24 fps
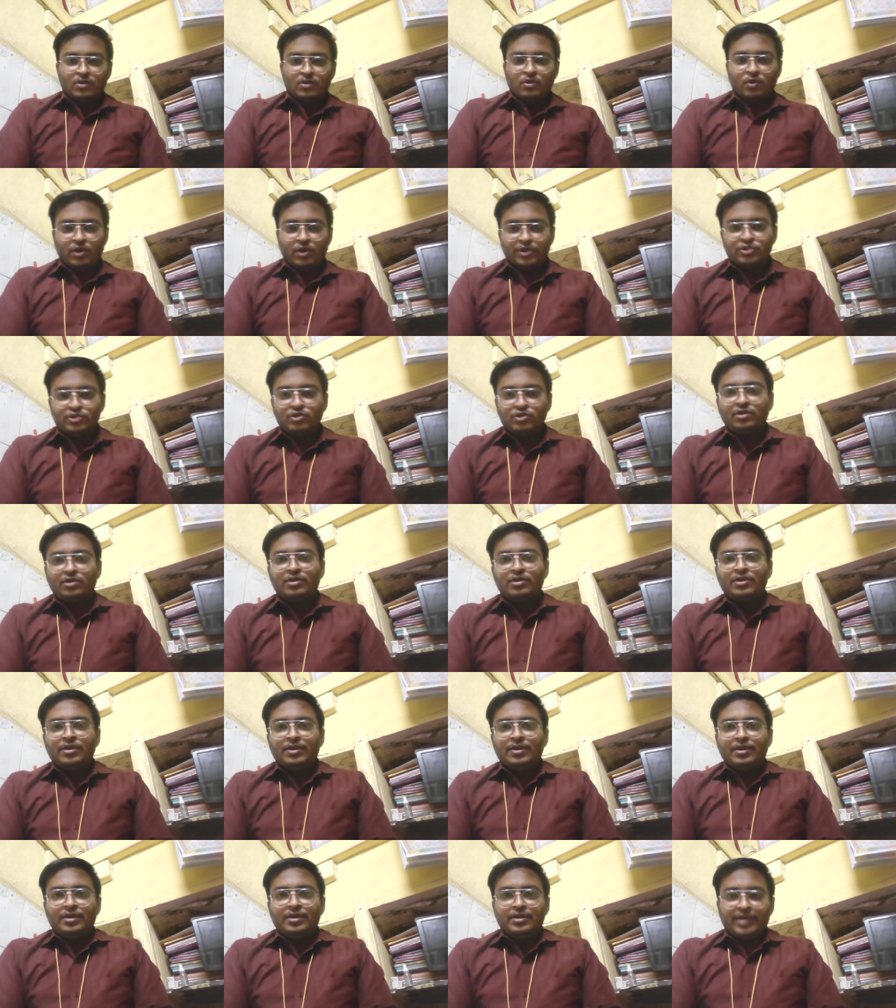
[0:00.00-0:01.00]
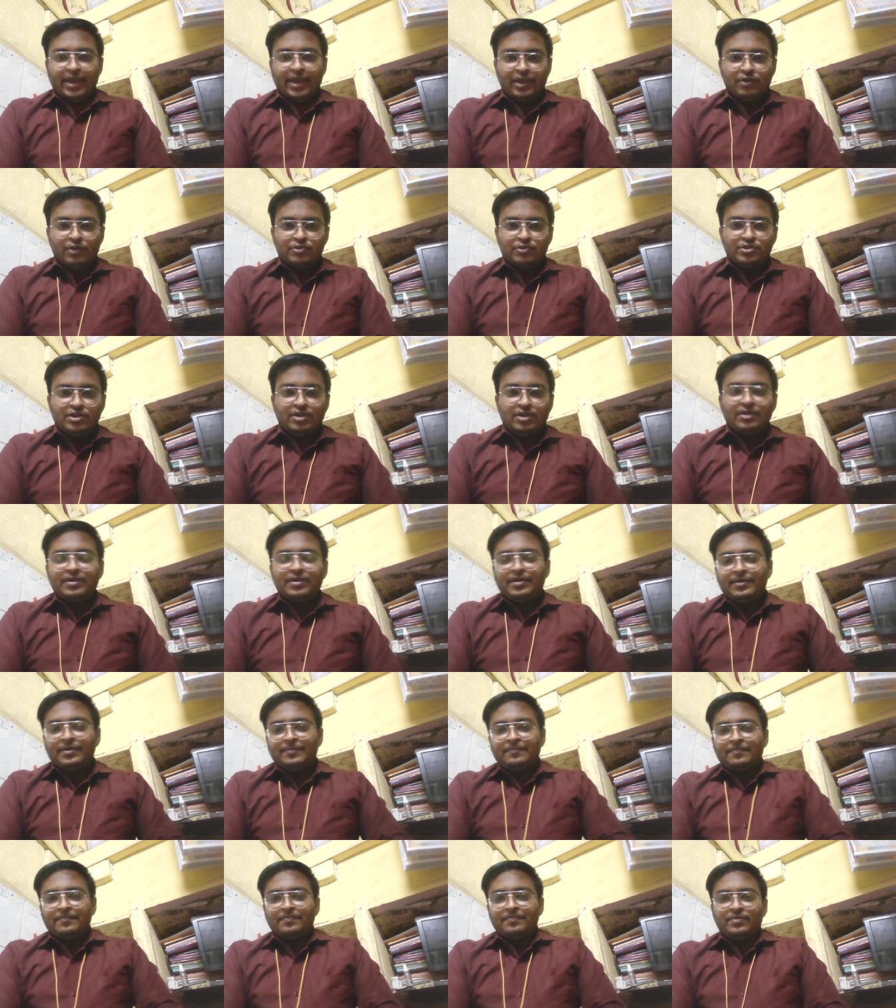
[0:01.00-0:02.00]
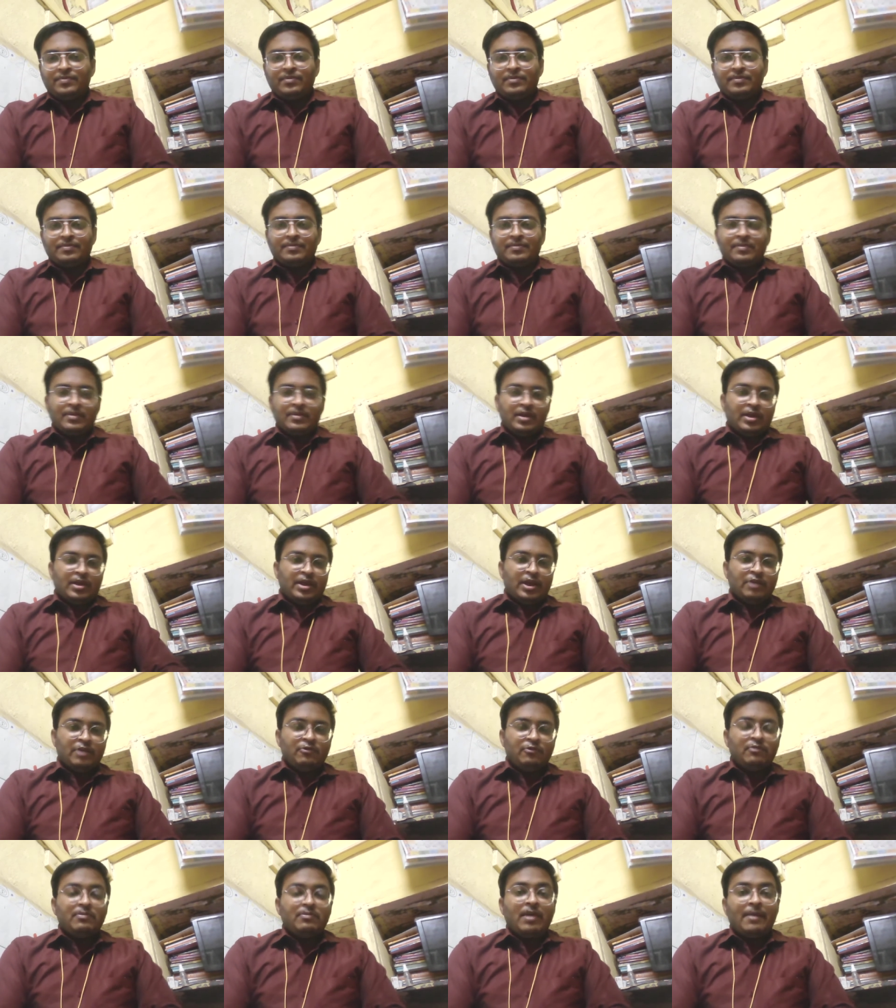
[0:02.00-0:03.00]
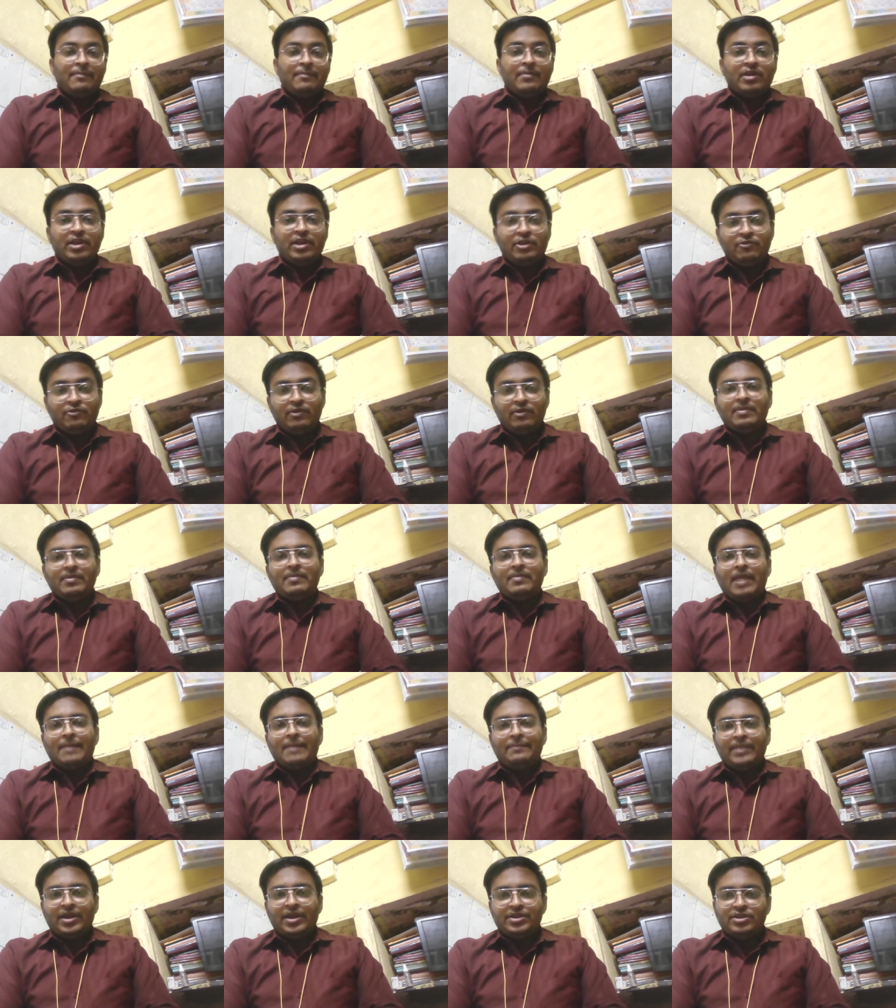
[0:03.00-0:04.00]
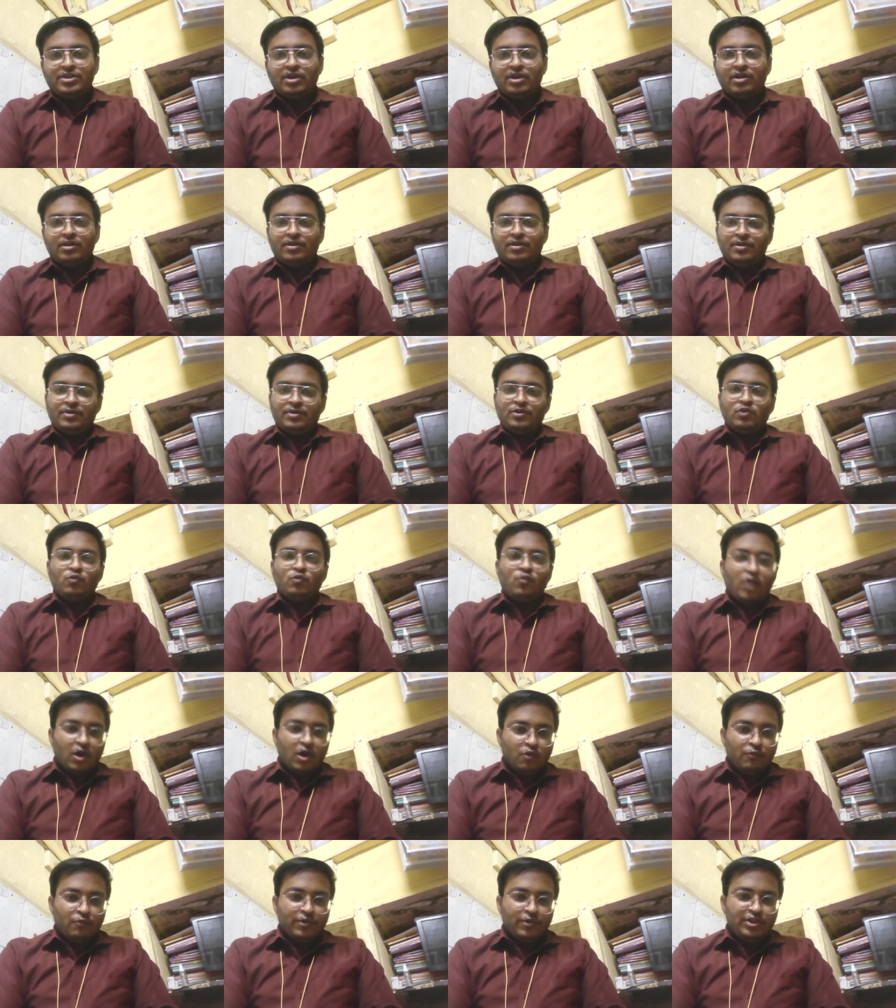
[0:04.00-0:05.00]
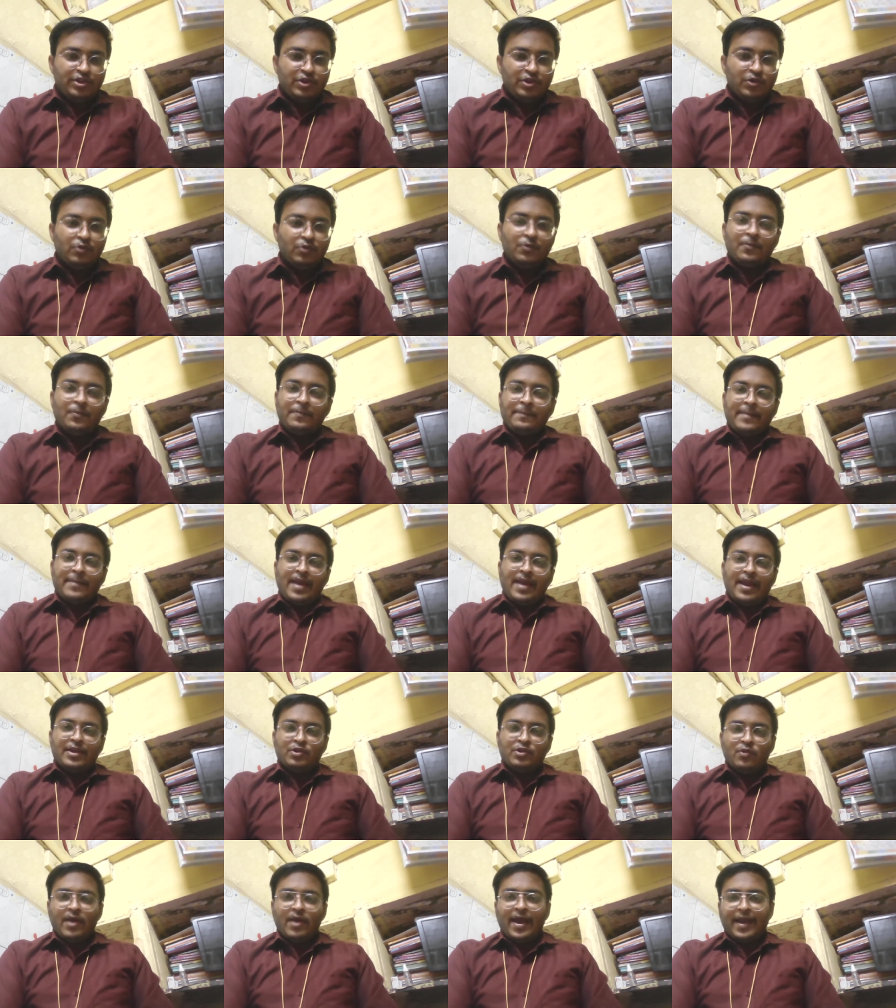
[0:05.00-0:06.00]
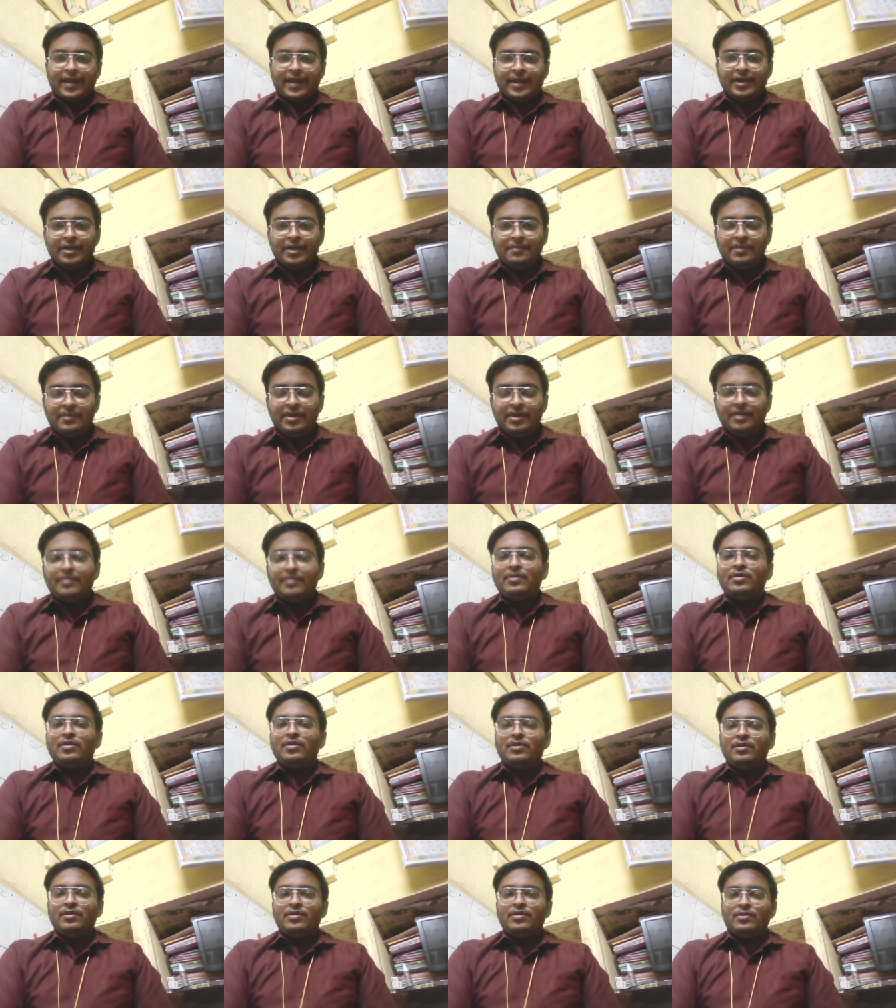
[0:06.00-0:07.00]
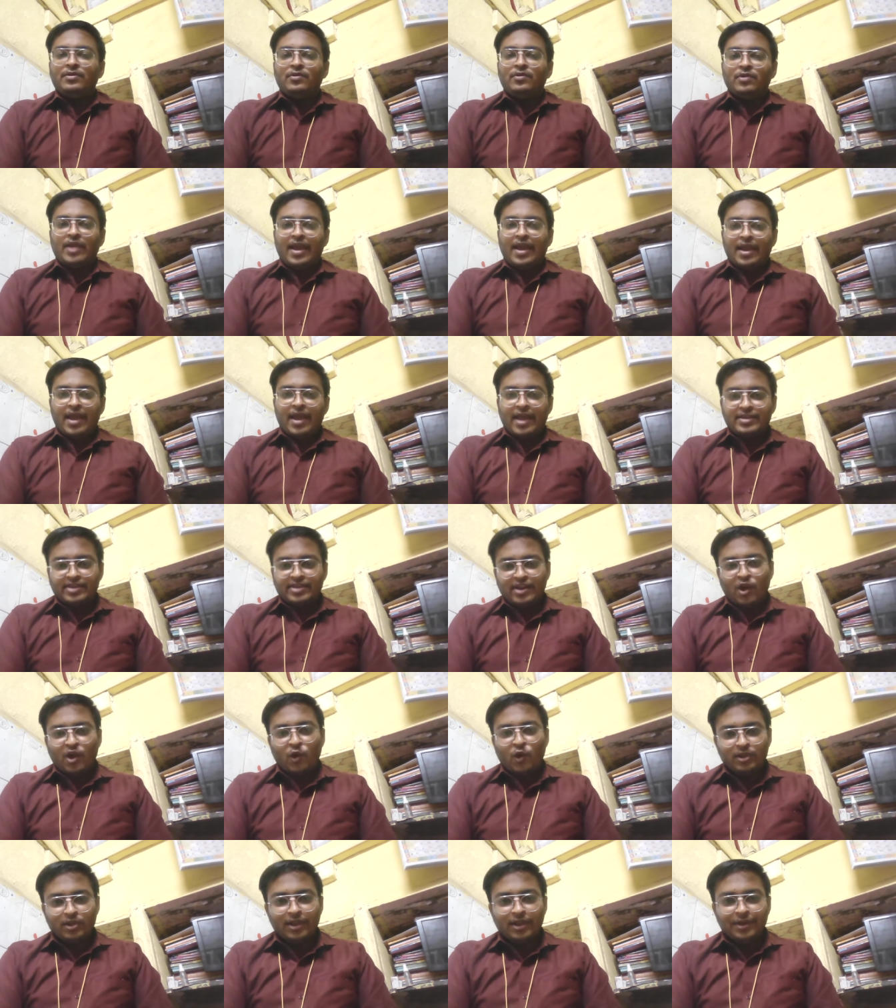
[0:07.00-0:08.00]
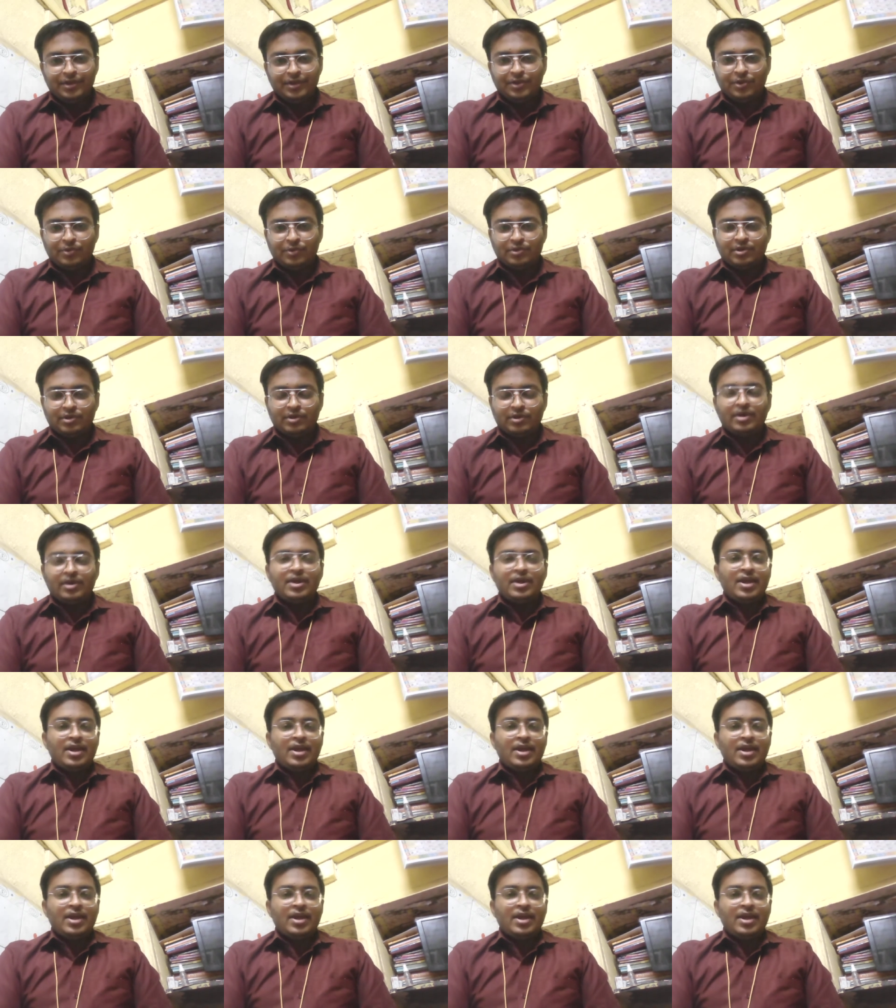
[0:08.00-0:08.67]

Okay, so thank you, sir. It will be it will be my pleasure to work with you and your academy as an online tutor.